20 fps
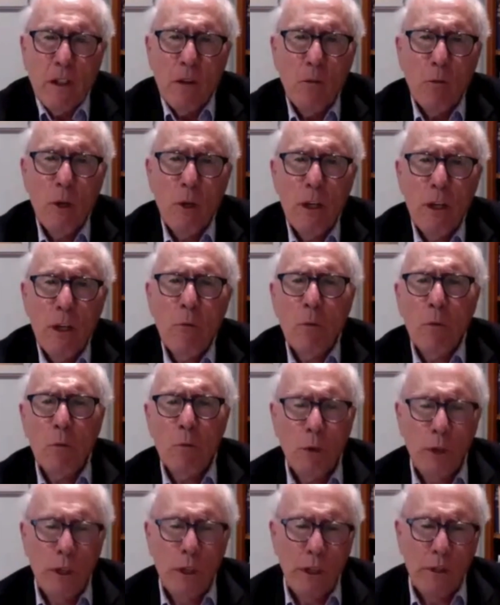
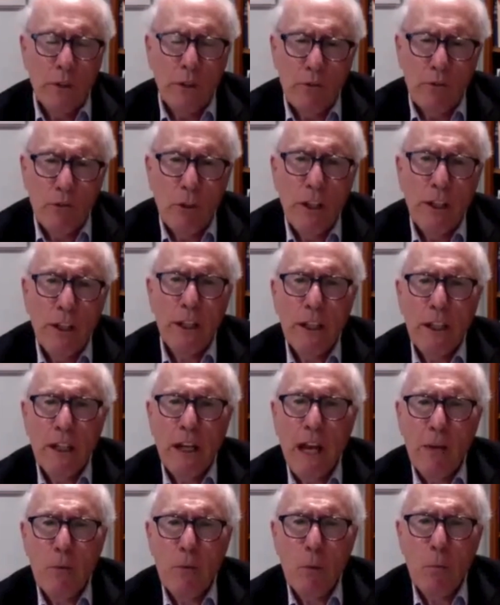The treaty
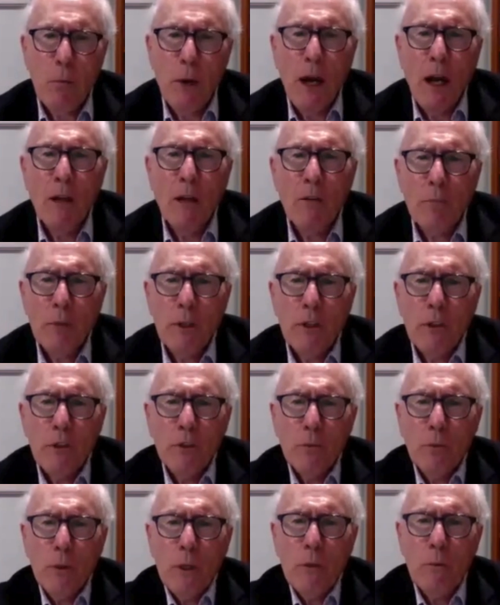came about
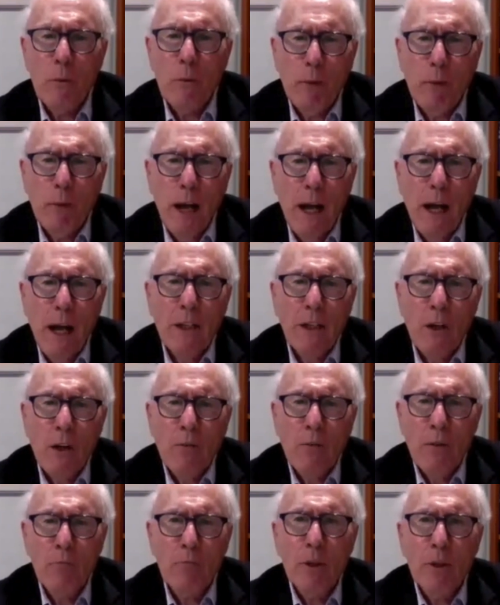because we were part of
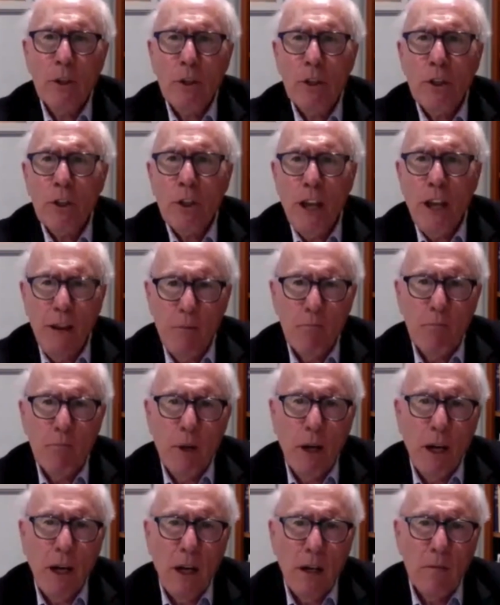the British
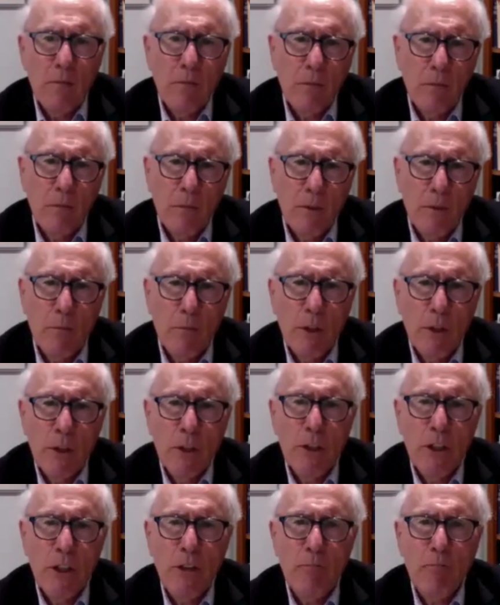Empire. The
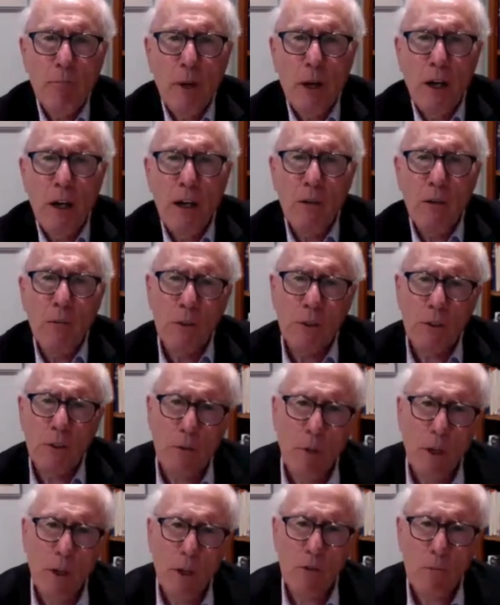British Empire was the
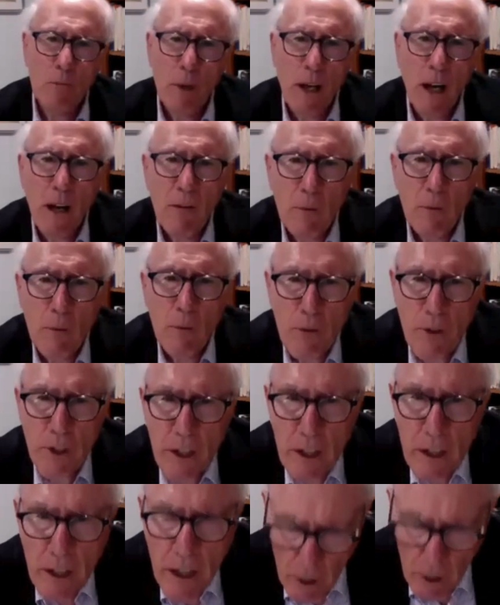most powerful
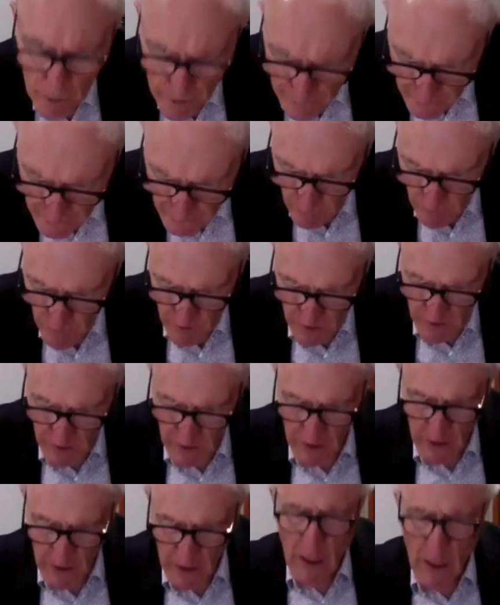thing going,
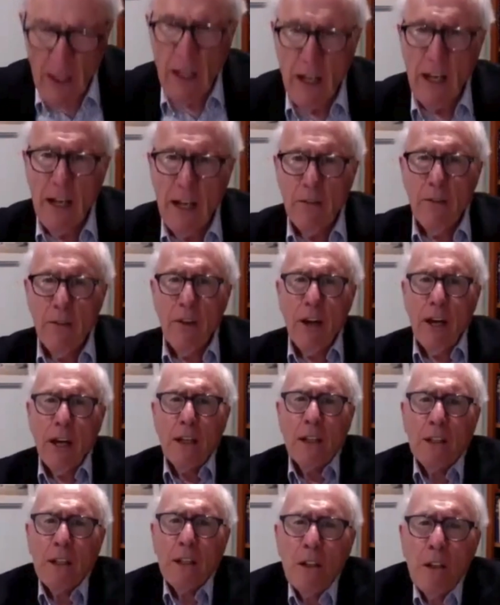and
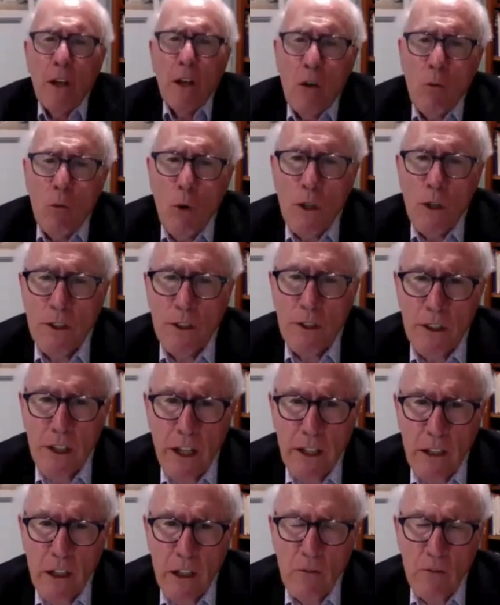they did not want to
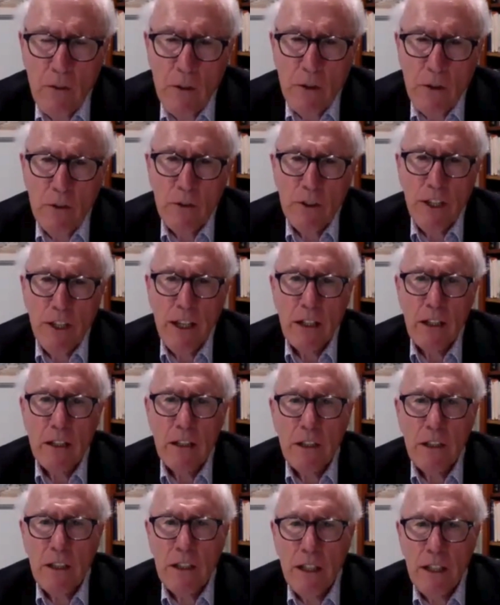take over New Zealand
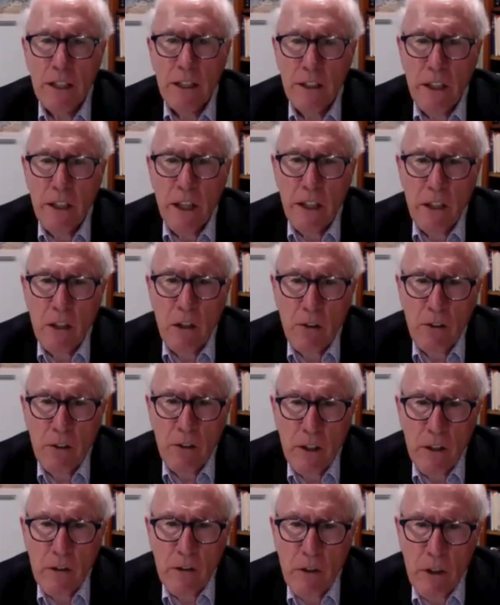unless they got
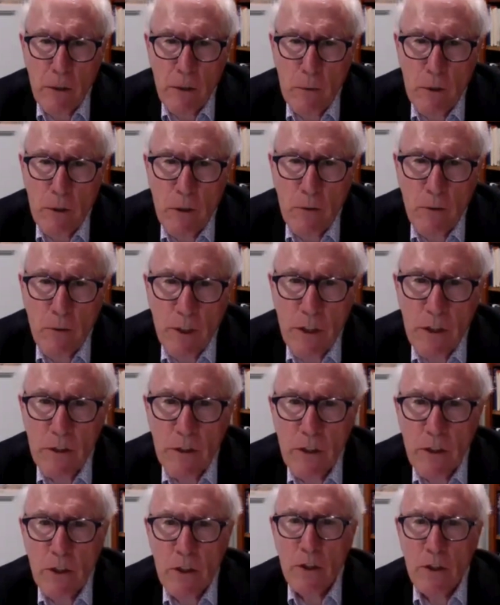the agreement of the
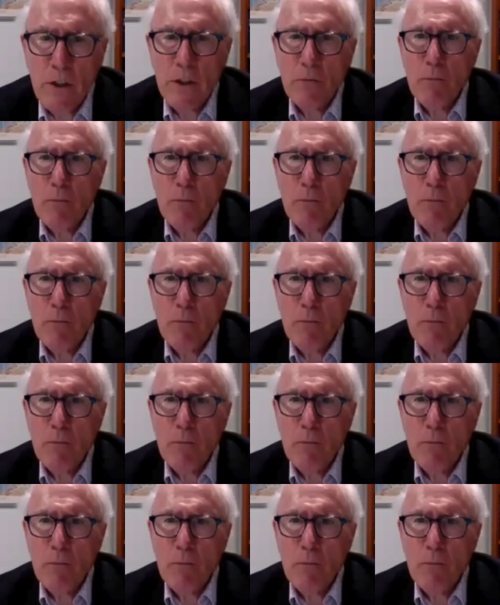indigenous